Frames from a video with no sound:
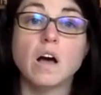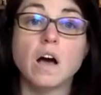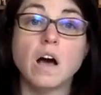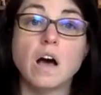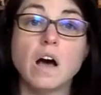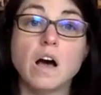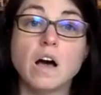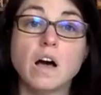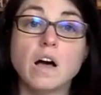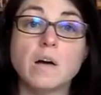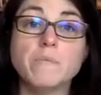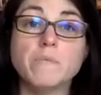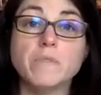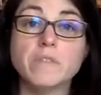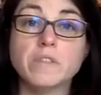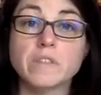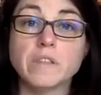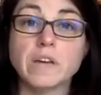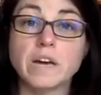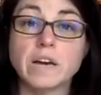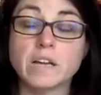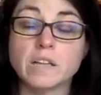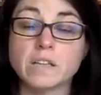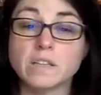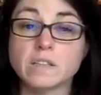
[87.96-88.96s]

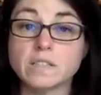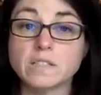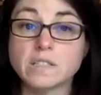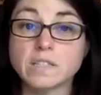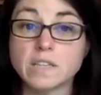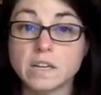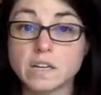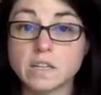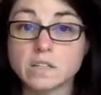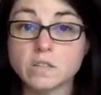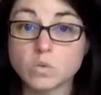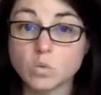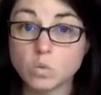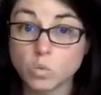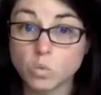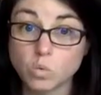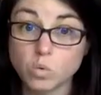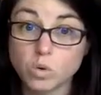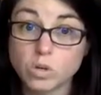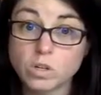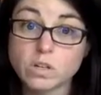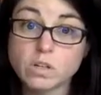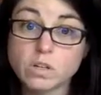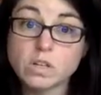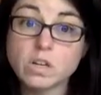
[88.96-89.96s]
that says
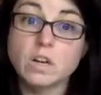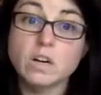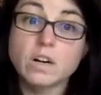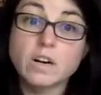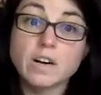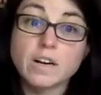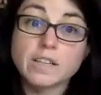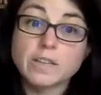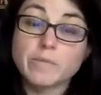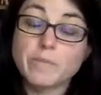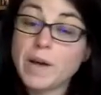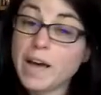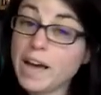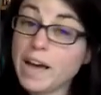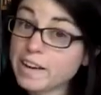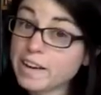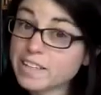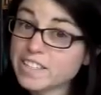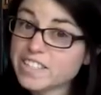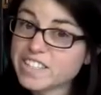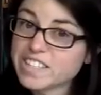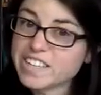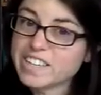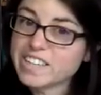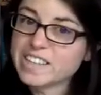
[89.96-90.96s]
watercolor on the
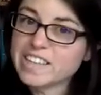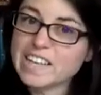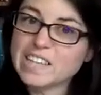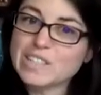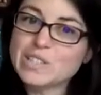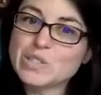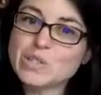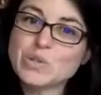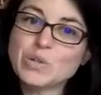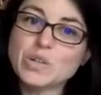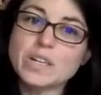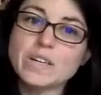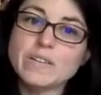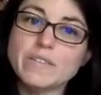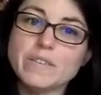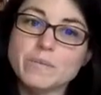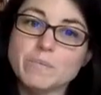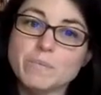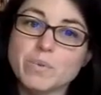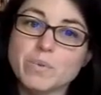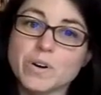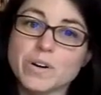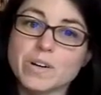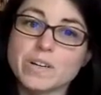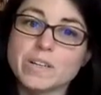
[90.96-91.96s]
packaging. That's sort of
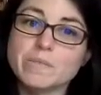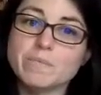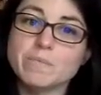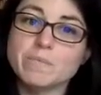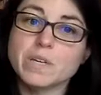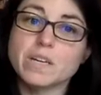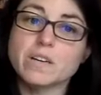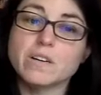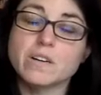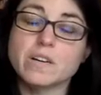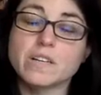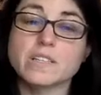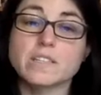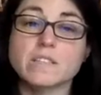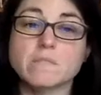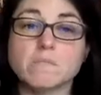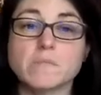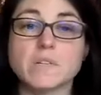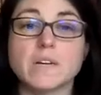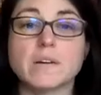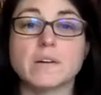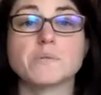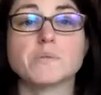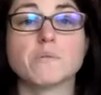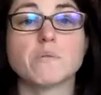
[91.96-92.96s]
important because
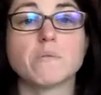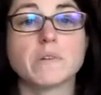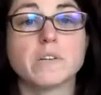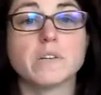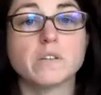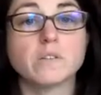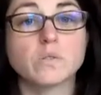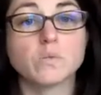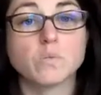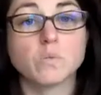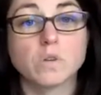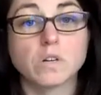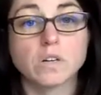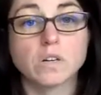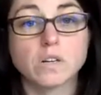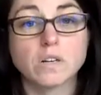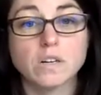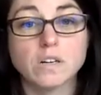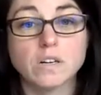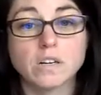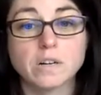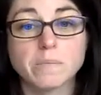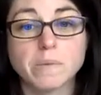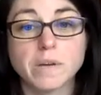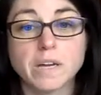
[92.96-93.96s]
sometimes when we use
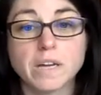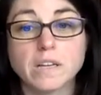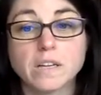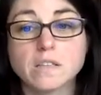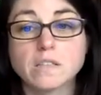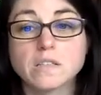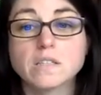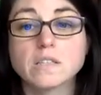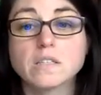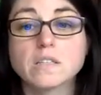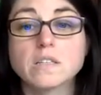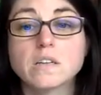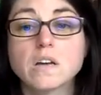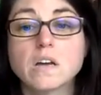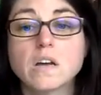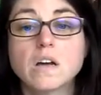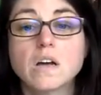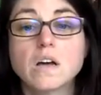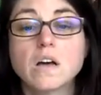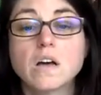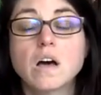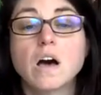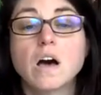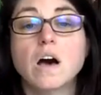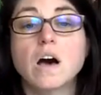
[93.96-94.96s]
watercolor paints,
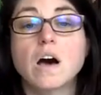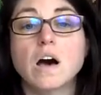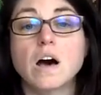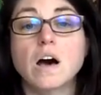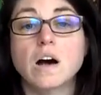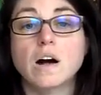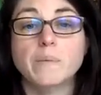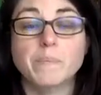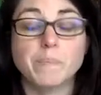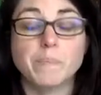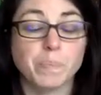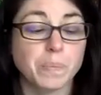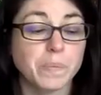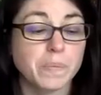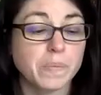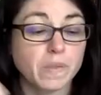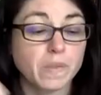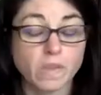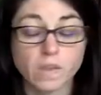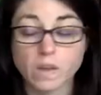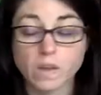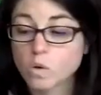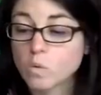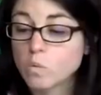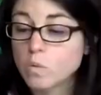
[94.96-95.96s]

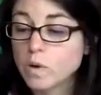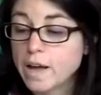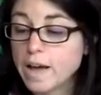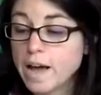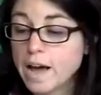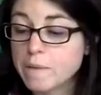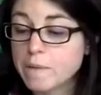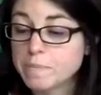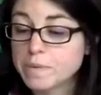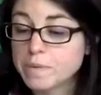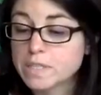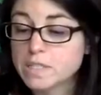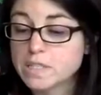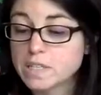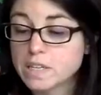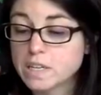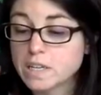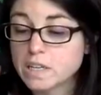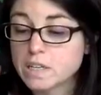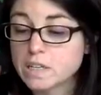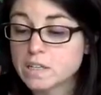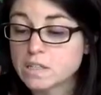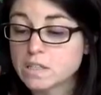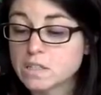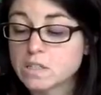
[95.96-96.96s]
what happens
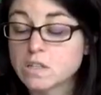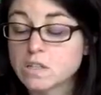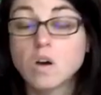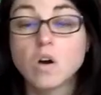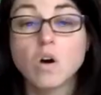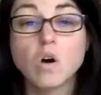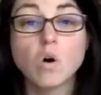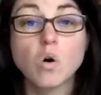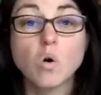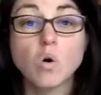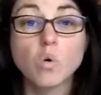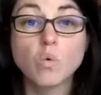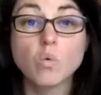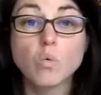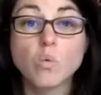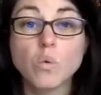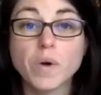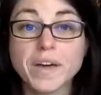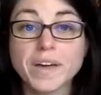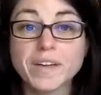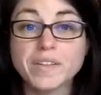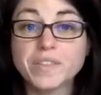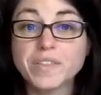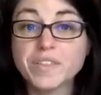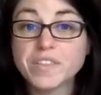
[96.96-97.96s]
is
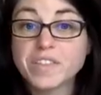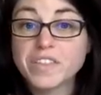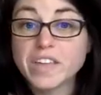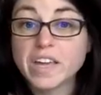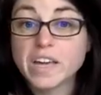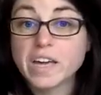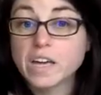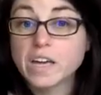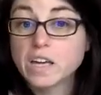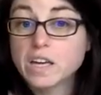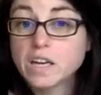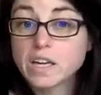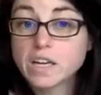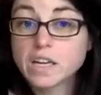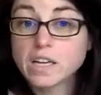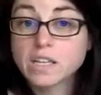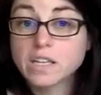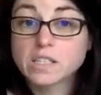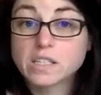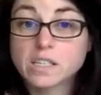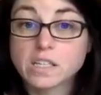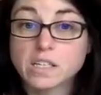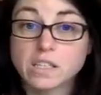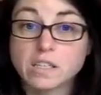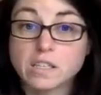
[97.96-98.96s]
we think
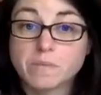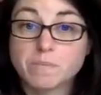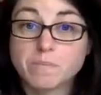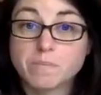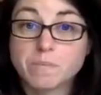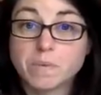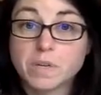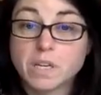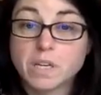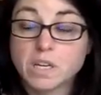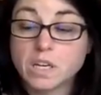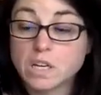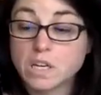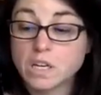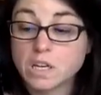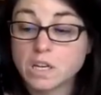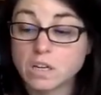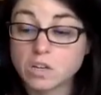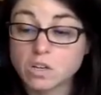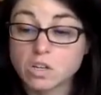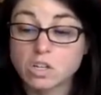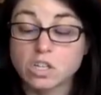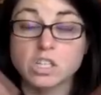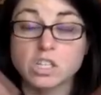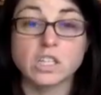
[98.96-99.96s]
it's going to
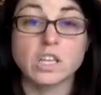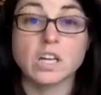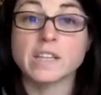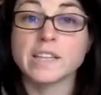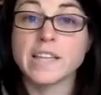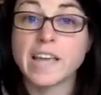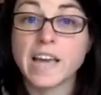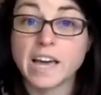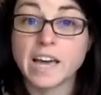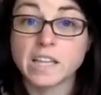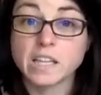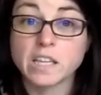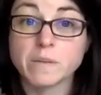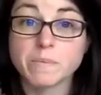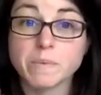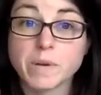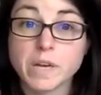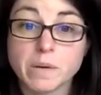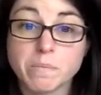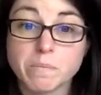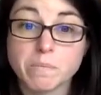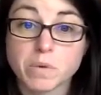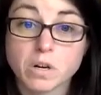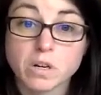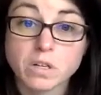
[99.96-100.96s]
be good on any
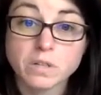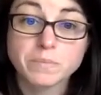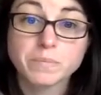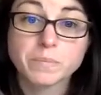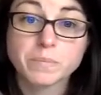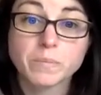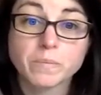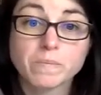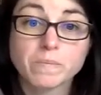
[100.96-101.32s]
paper,